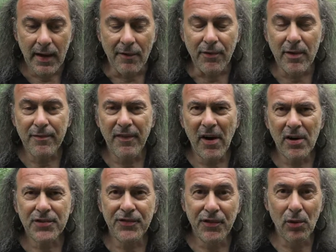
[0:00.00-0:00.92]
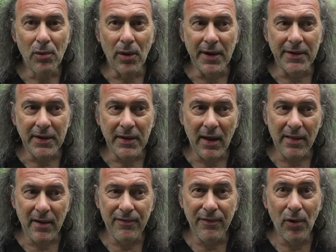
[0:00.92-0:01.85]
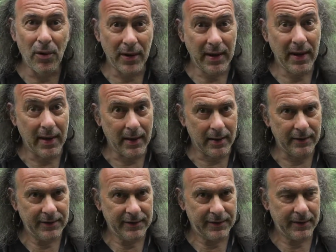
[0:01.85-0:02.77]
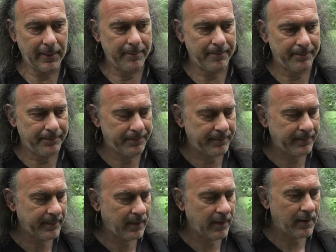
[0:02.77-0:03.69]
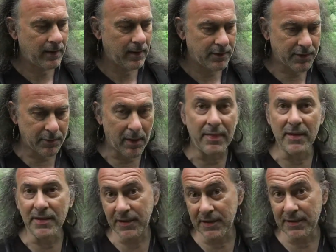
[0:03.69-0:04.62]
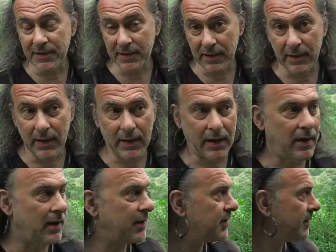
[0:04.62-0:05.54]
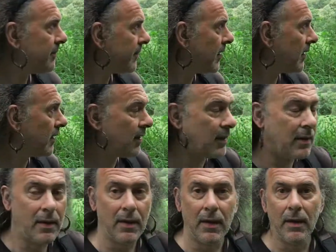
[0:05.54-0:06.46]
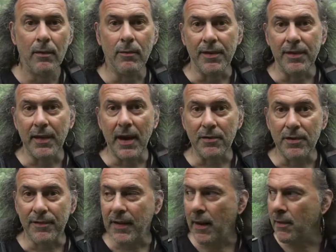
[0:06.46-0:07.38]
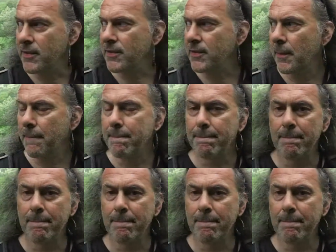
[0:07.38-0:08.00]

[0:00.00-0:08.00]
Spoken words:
now if we fast forward another 4 years to when this incident occurred with the elderflowers,